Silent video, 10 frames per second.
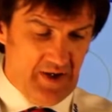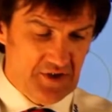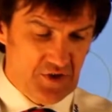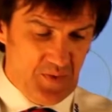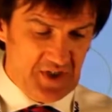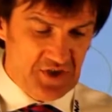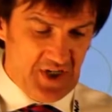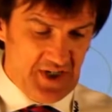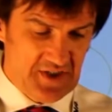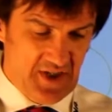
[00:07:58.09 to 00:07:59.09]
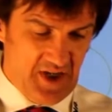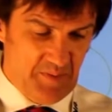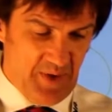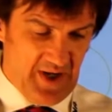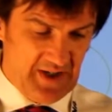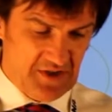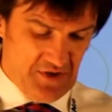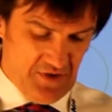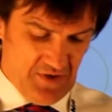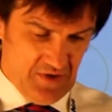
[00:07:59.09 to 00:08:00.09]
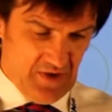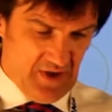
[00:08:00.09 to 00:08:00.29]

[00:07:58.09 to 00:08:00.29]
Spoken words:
So we can change that back to